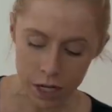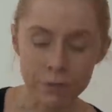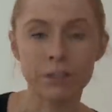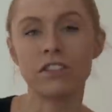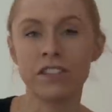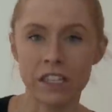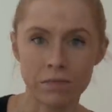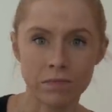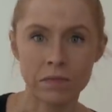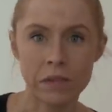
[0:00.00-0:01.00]
I'm gonna sit
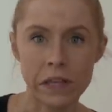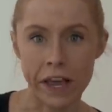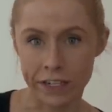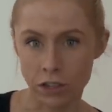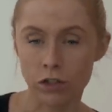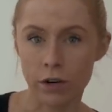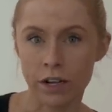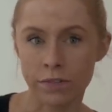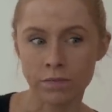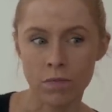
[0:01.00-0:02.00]
and
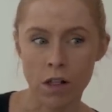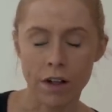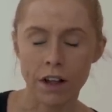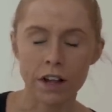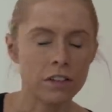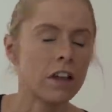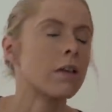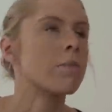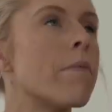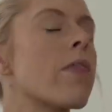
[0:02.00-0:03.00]
enjoy and
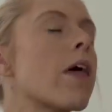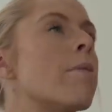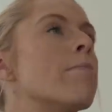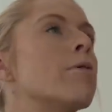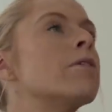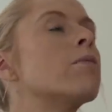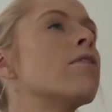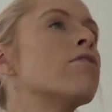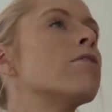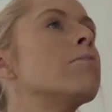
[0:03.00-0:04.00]
take a moment away
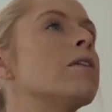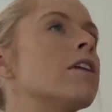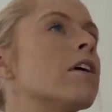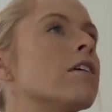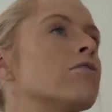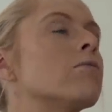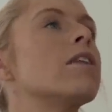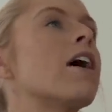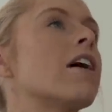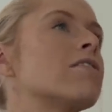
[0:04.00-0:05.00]
from the media to
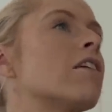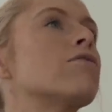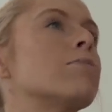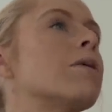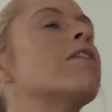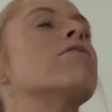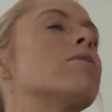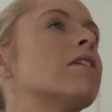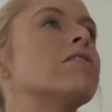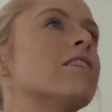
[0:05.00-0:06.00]
relax after my heavy
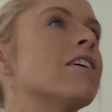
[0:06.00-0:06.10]
race